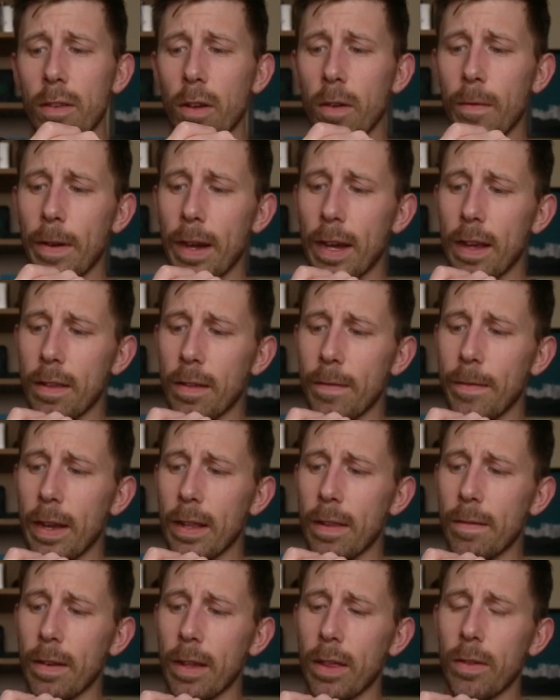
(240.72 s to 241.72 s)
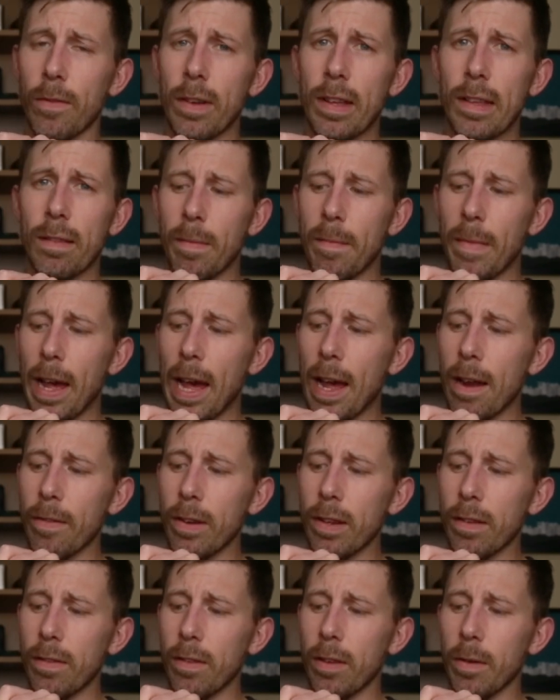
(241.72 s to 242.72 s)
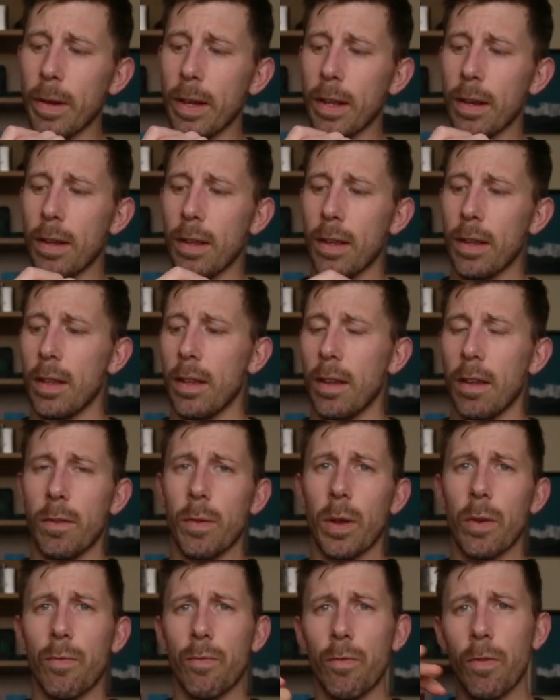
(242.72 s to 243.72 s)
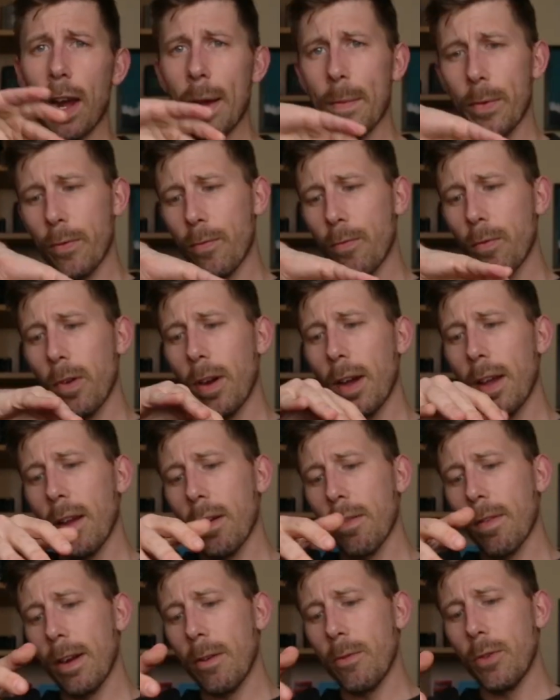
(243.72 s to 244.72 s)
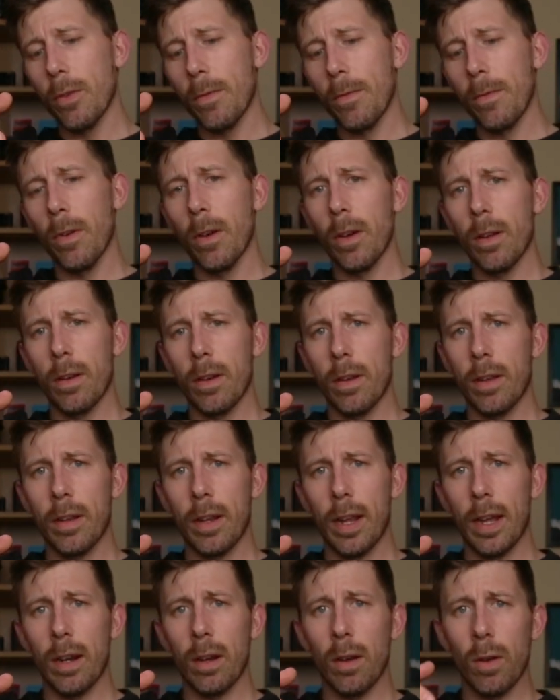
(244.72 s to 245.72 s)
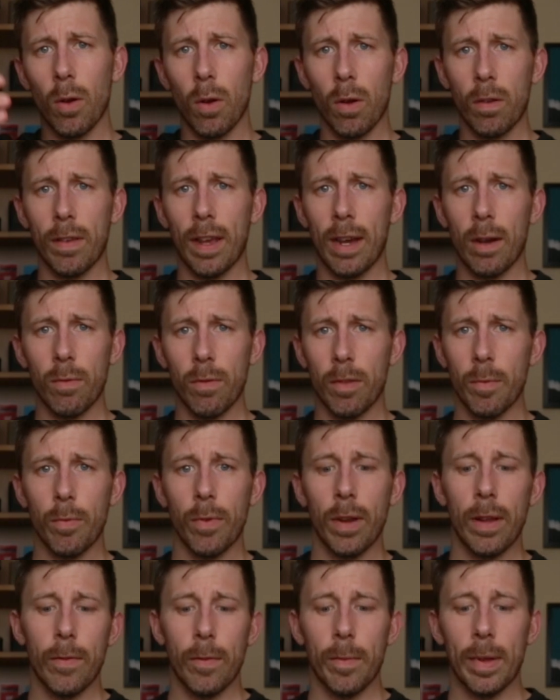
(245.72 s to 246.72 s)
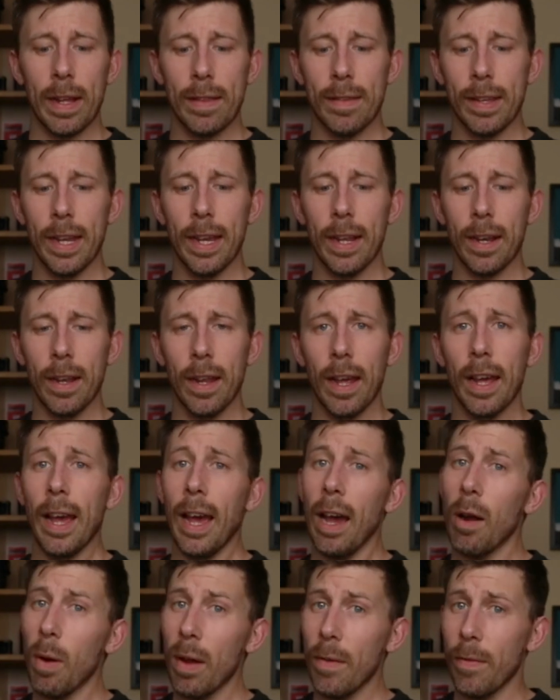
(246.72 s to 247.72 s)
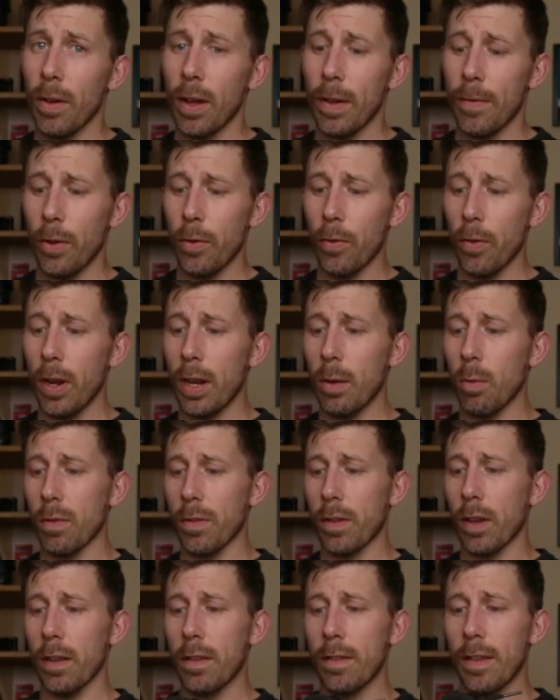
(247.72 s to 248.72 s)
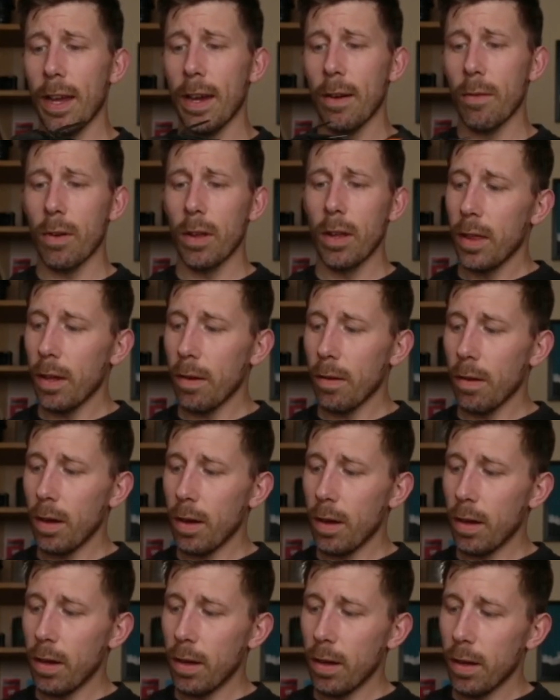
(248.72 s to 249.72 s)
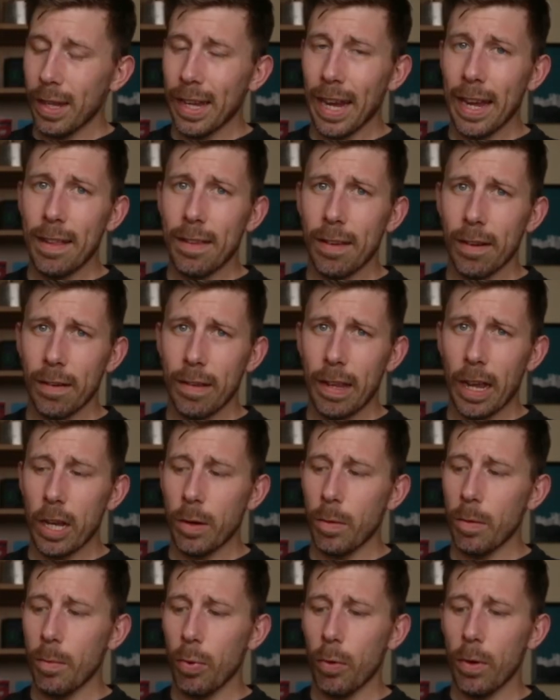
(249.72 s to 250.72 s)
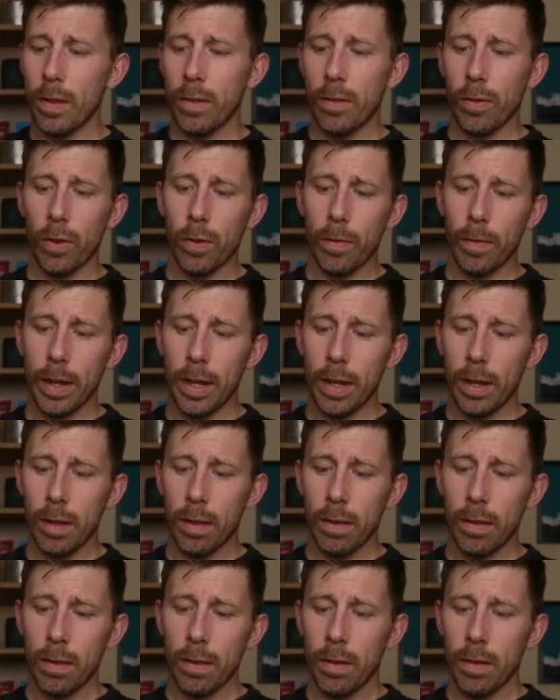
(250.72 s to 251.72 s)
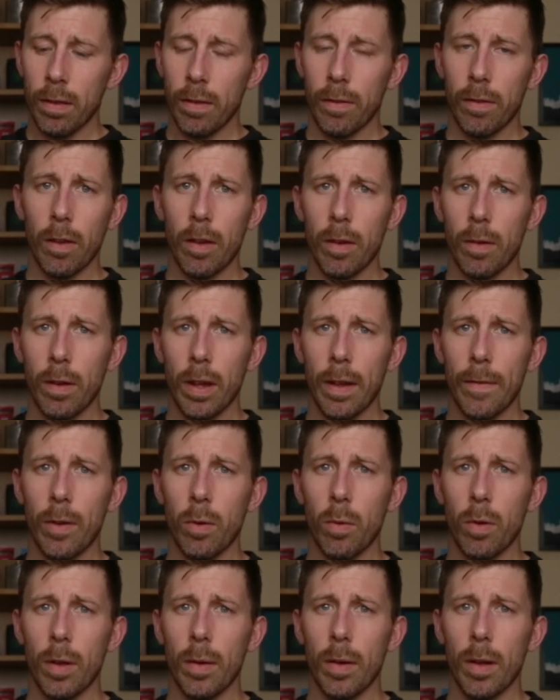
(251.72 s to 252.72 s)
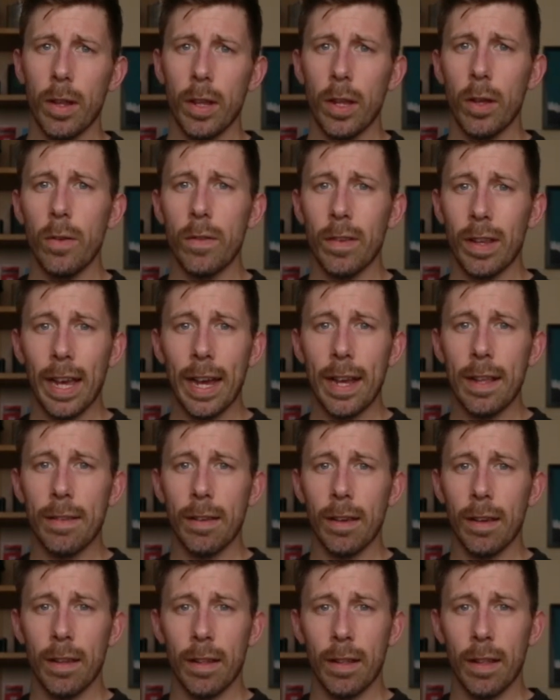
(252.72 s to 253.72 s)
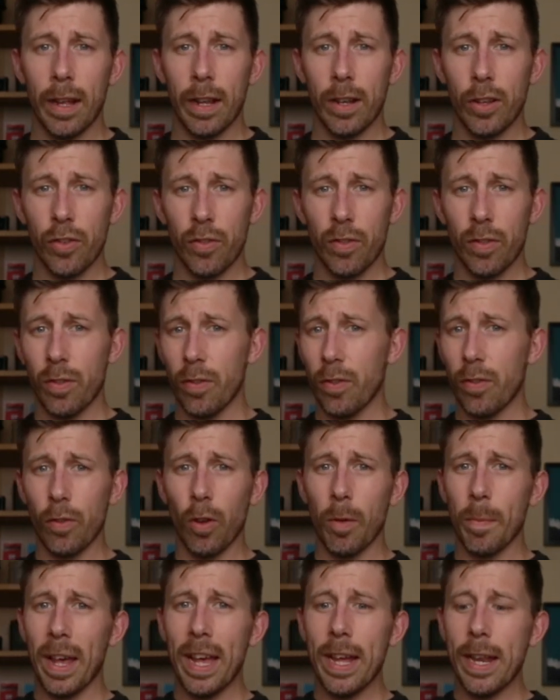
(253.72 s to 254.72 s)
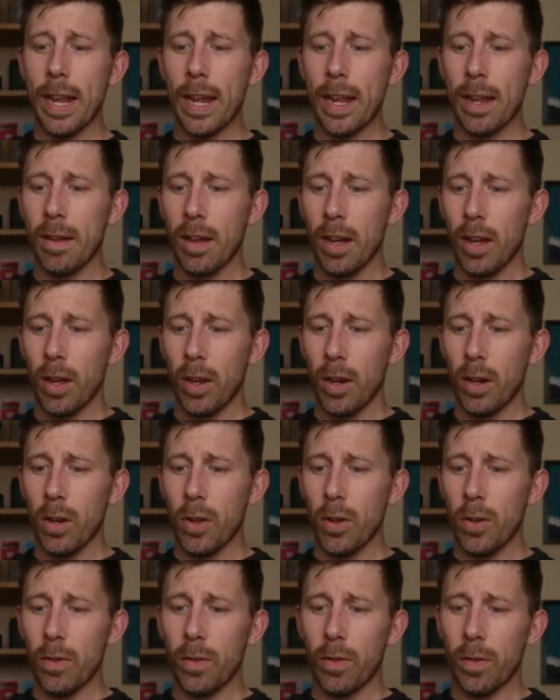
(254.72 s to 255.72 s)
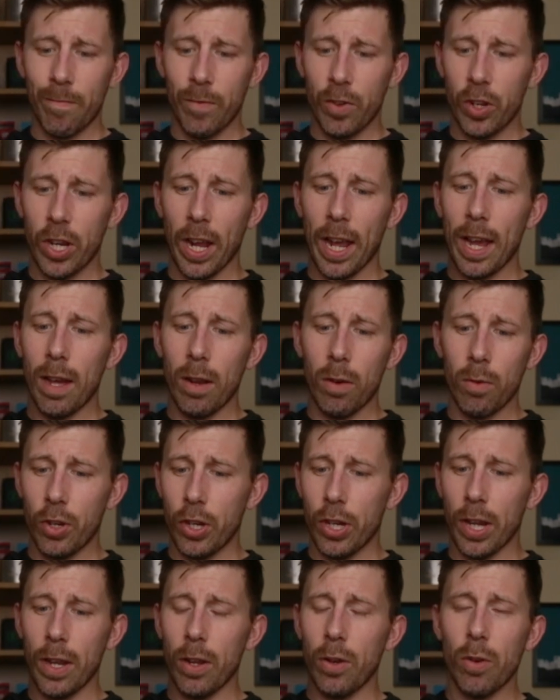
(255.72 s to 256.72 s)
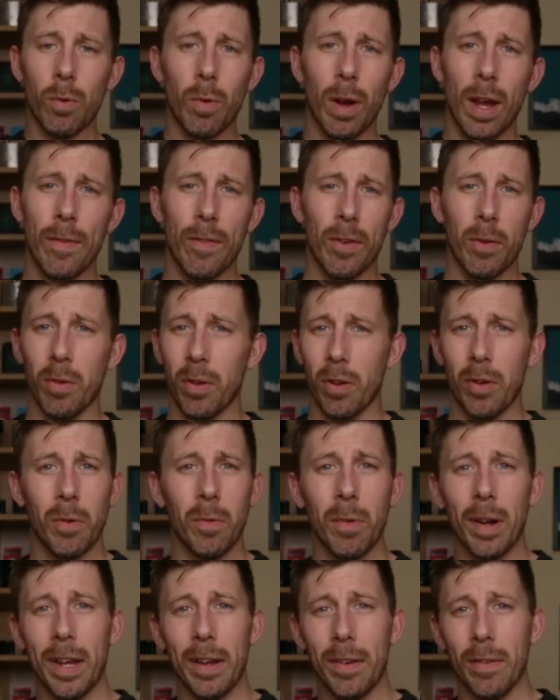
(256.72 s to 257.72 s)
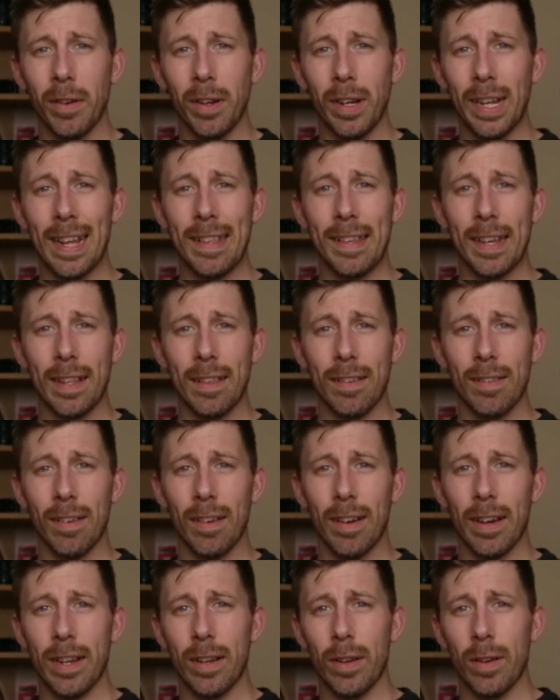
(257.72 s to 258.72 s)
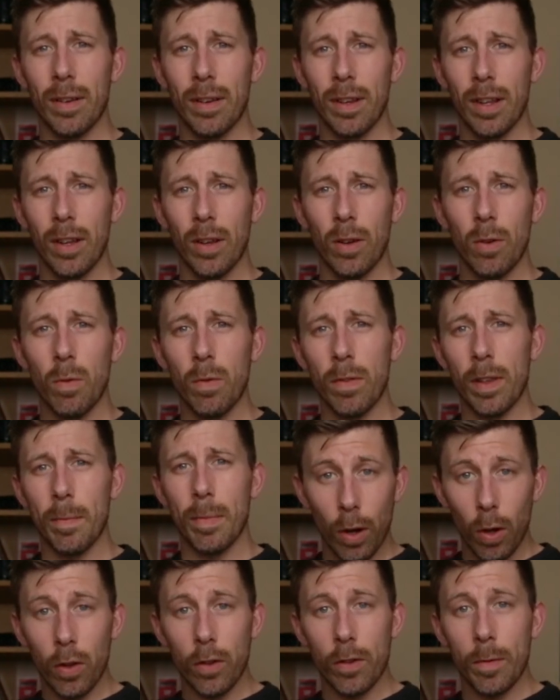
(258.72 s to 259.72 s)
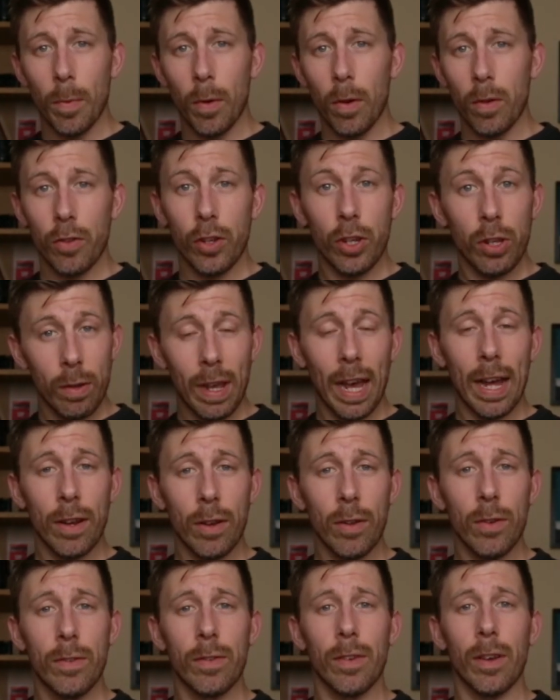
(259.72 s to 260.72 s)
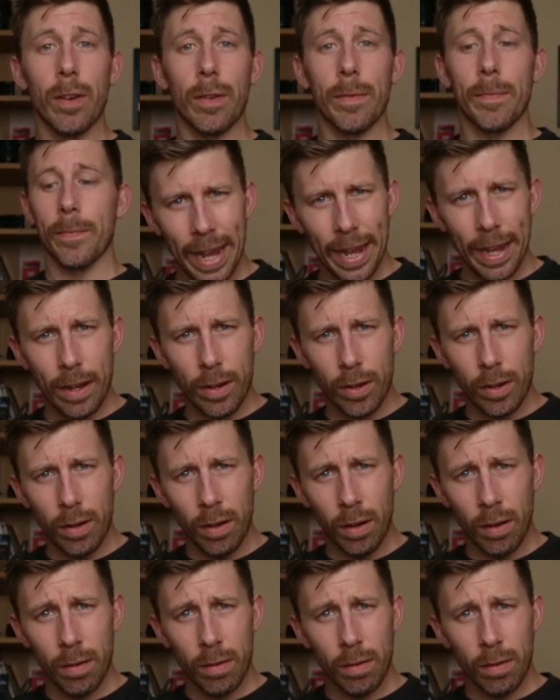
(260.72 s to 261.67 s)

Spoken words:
off. It has effectively 3 areas to it, so it wraps right around your foot and locks out debris from getting in. However, if you really want to go to town, there are gaiter attachment points on the rear, so if you want to use a gaiter and just stop any loose shale or shingle, whatever you want to call it, getting inside and causing hot spots, you can do so. Hidden,